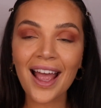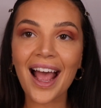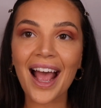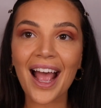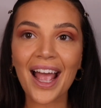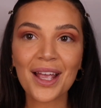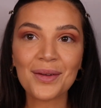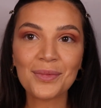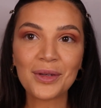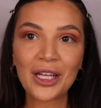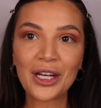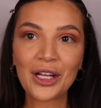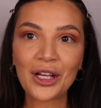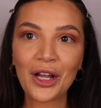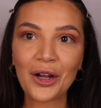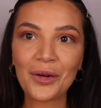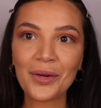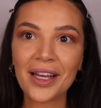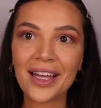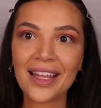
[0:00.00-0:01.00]
I am gonna
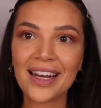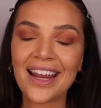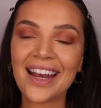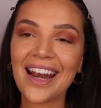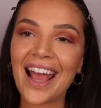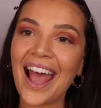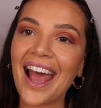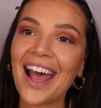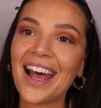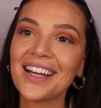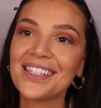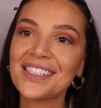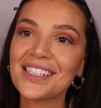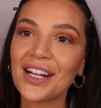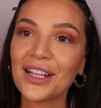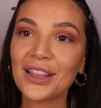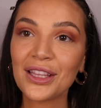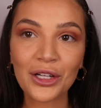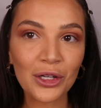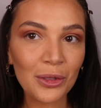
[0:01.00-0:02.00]
go in and add
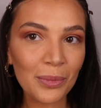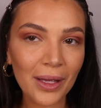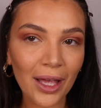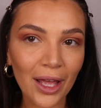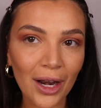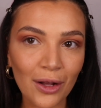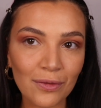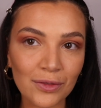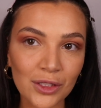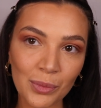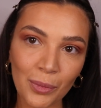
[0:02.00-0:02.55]
a little bit of